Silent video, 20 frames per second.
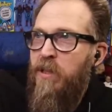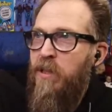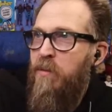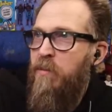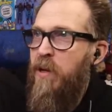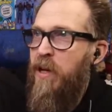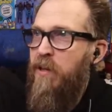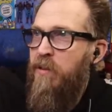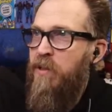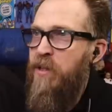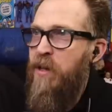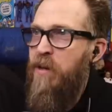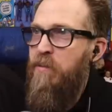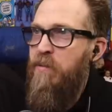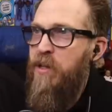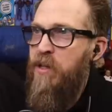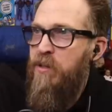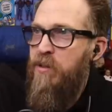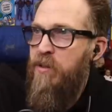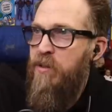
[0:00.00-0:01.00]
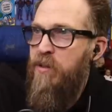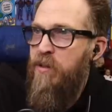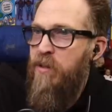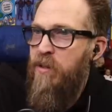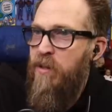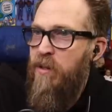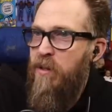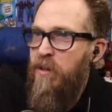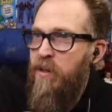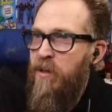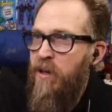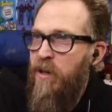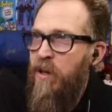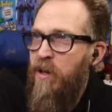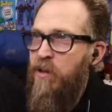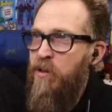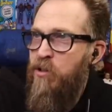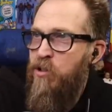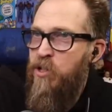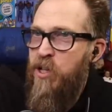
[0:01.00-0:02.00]
about uh,
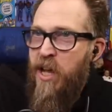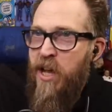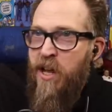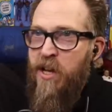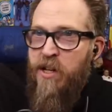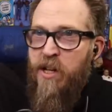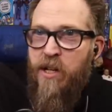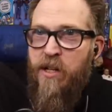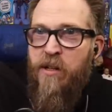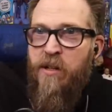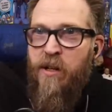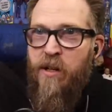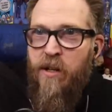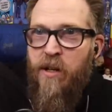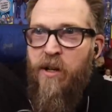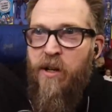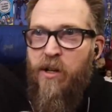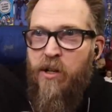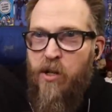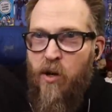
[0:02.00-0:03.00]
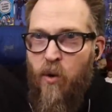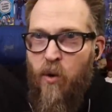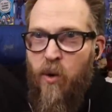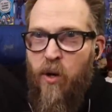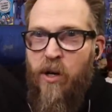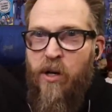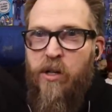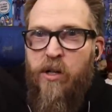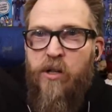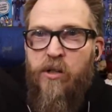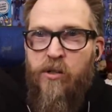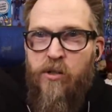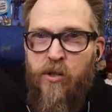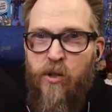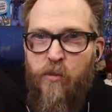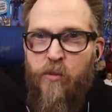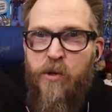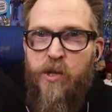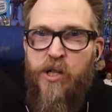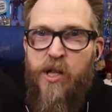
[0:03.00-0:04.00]
misunderstanding your
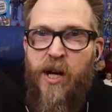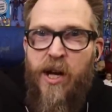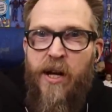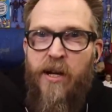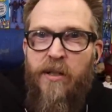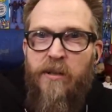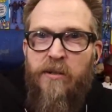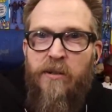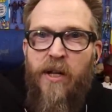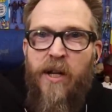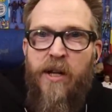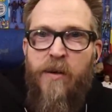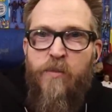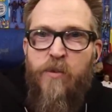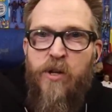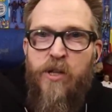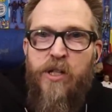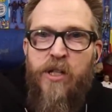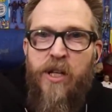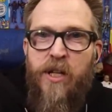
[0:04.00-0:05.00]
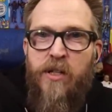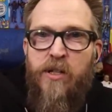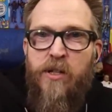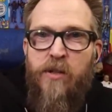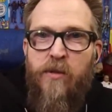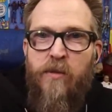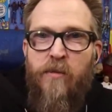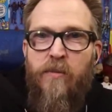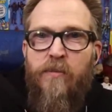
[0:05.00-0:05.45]
super chat. I appreciate you.